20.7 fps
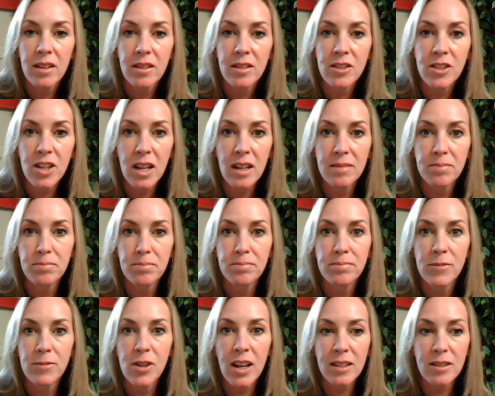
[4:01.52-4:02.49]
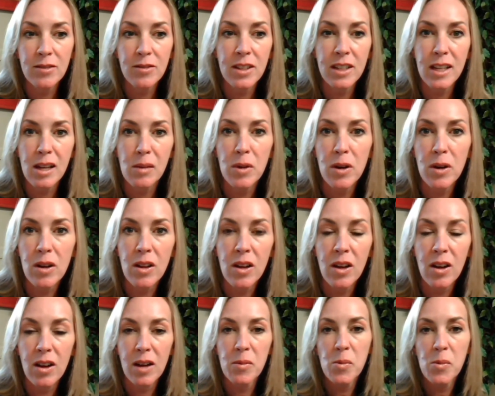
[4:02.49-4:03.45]
good job. You guys are really coming
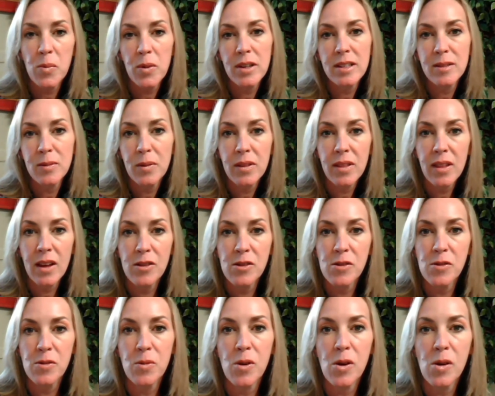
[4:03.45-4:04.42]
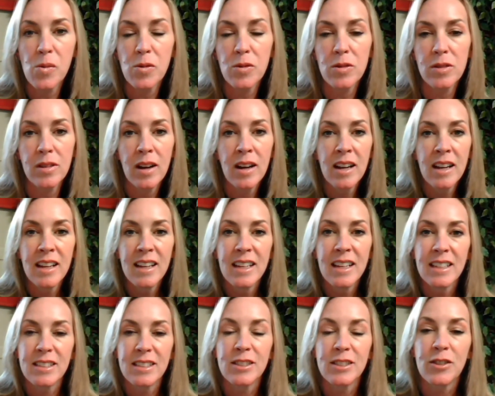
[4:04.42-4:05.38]
along. I'm impressed with how you all were
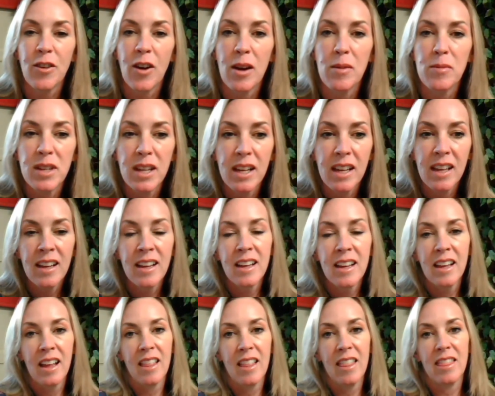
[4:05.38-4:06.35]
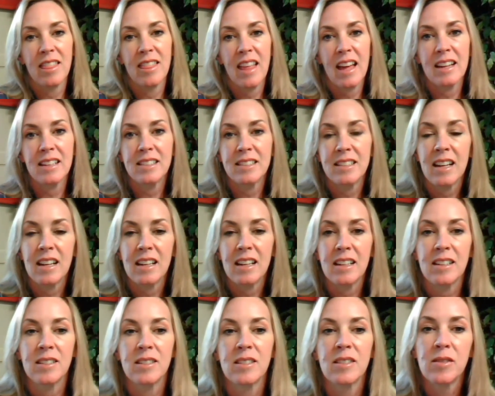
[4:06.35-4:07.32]
describing that
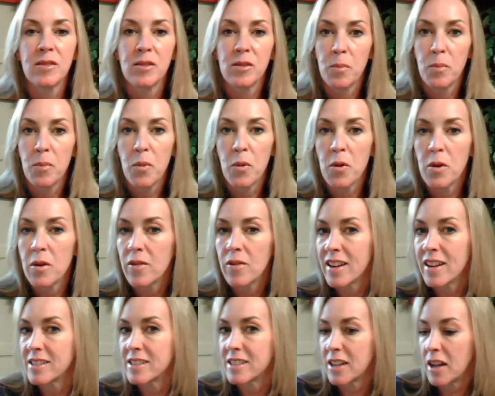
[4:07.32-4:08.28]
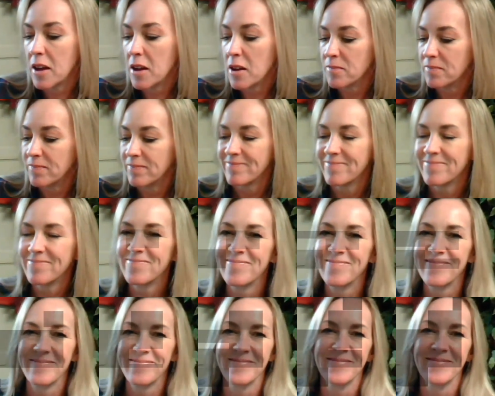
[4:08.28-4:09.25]
study. More of that to come.
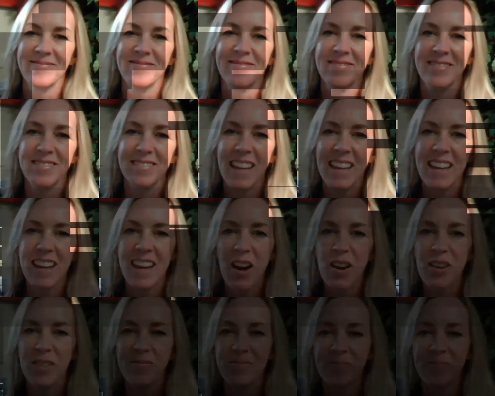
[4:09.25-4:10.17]
Take care.